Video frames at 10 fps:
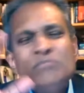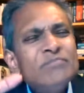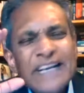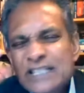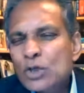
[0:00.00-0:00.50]

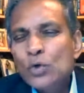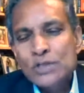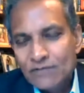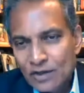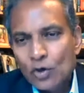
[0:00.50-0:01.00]

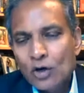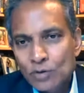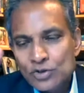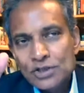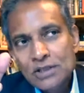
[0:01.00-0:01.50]
exclusively
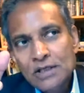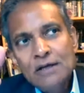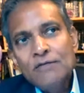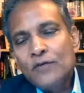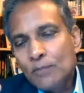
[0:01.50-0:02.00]
almost
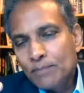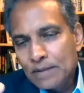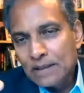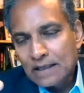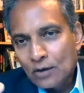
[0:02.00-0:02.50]
for
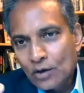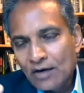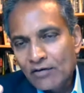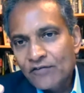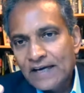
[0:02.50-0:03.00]
oil
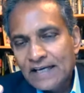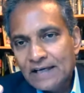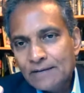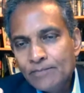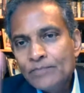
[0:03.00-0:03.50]
refining